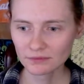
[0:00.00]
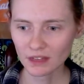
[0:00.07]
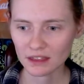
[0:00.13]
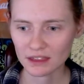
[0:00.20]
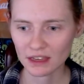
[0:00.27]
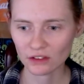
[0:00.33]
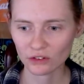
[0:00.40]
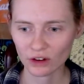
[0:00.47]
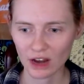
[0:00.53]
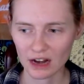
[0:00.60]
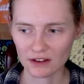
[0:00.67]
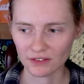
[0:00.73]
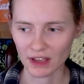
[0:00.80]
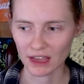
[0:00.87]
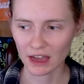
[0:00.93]
Things are kind
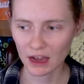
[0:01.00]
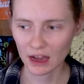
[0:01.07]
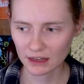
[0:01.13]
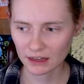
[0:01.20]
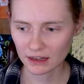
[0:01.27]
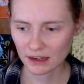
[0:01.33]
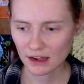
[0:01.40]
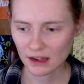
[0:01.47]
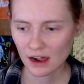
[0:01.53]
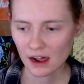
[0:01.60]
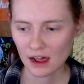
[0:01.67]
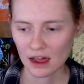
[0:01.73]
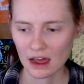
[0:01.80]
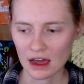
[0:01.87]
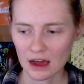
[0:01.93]
of chaotic.
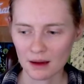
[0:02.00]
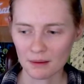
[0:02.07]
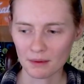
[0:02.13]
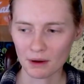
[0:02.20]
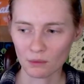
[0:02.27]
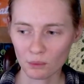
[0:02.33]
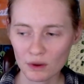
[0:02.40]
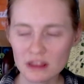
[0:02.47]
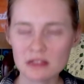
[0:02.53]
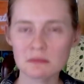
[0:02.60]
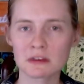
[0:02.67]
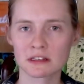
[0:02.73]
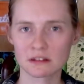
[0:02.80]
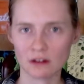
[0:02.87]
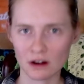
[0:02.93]
Um, a rhythm
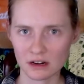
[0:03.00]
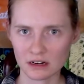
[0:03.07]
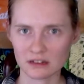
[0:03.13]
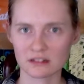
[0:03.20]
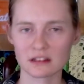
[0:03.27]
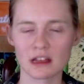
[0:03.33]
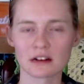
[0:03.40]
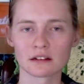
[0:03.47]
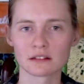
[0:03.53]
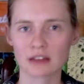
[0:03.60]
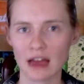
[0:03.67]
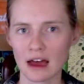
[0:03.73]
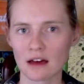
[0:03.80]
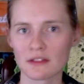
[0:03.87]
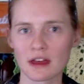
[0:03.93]
is starting to settle
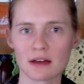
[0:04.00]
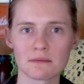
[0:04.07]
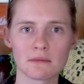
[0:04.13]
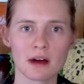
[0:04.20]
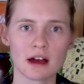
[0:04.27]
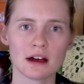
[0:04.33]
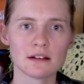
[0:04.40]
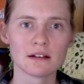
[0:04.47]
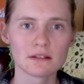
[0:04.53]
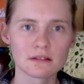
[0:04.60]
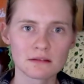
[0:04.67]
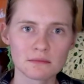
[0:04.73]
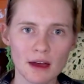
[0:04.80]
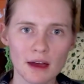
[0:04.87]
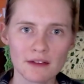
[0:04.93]
now that uh,
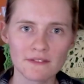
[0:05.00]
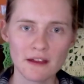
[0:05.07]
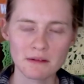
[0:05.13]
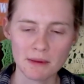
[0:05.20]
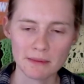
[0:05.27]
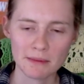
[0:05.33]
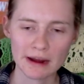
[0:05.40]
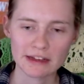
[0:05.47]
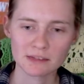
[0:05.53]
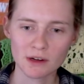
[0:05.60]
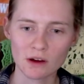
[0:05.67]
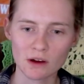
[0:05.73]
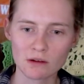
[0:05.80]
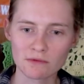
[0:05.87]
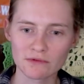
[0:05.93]
my family member has been
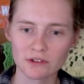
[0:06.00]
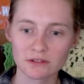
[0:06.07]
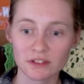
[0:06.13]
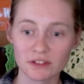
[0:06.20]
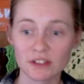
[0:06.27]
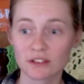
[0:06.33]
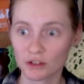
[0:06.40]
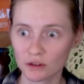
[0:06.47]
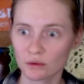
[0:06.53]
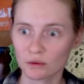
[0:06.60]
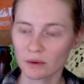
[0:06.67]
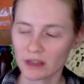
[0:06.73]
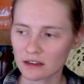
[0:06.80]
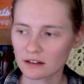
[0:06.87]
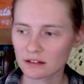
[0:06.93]
home for just two
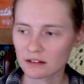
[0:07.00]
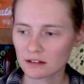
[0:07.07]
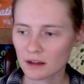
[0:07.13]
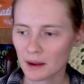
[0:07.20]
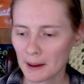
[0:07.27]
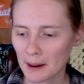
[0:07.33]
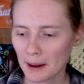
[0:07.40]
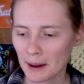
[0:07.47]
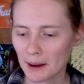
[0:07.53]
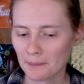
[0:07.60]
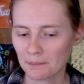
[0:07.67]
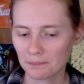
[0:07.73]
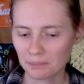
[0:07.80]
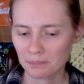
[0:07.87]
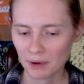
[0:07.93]
weeks.
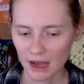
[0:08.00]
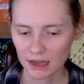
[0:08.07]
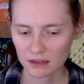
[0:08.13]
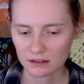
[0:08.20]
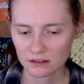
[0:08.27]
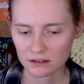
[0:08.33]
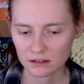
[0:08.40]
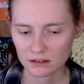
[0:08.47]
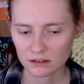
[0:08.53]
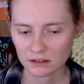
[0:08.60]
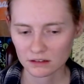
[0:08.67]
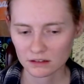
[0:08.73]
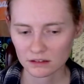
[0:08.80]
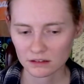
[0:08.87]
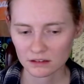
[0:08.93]
But
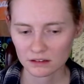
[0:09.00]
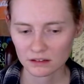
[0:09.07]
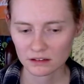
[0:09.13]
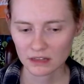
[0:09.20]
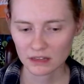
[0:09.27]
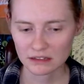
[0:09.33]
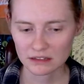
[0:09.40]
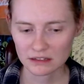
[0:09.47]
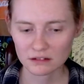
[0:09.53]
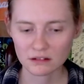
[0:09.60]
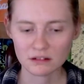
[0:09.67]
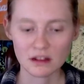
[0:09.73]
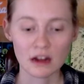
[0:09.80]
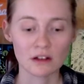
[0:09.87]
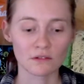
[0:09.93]
that's still a
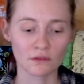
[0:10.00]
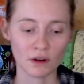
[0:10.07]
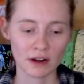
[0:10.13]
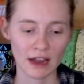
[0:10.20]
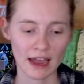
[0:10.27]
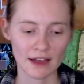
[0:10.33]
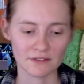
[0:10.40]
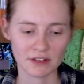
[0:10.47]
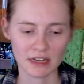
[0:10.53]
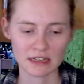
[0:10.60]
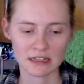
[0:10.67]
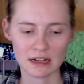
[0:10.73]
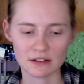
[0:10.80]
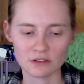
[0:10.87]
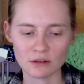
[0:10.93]
lot of work I have to get
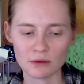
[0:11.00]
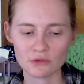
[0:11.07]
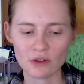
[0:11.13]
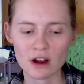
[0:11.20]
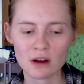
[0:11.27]
done. So I'm trying